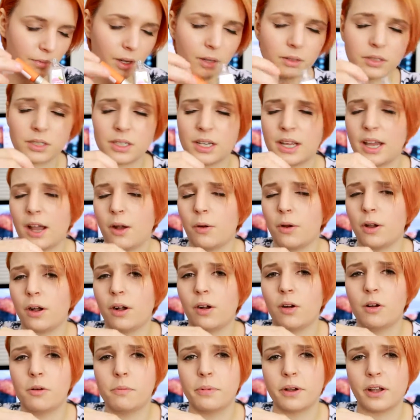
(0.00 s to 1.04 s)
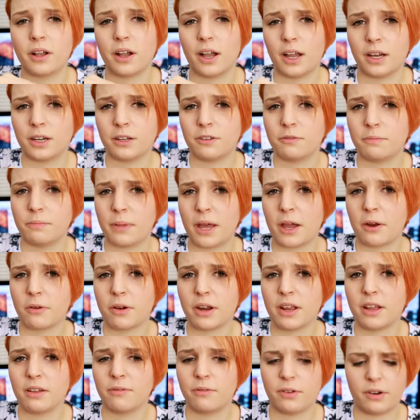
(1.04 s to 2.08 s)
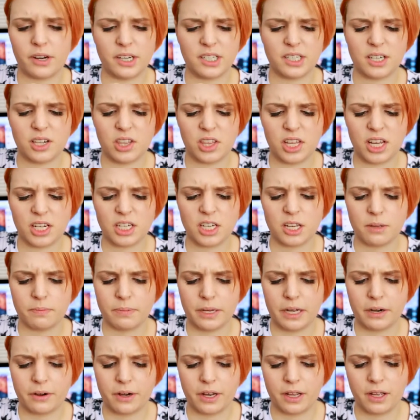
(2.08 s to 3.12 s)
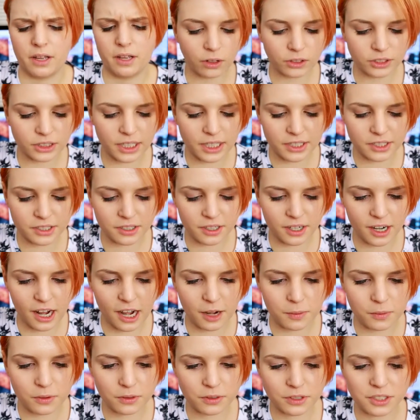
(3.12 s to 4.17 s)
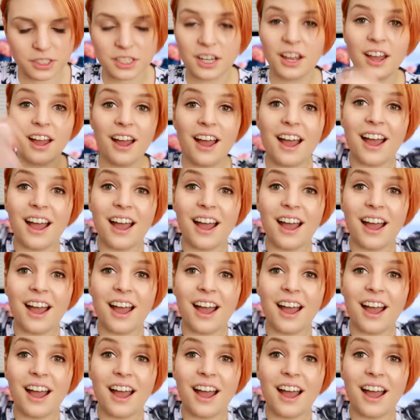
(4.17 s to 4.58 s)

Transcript: Mostly alcohol, but kind of berry. Very synthetic berry. Not tested on animals.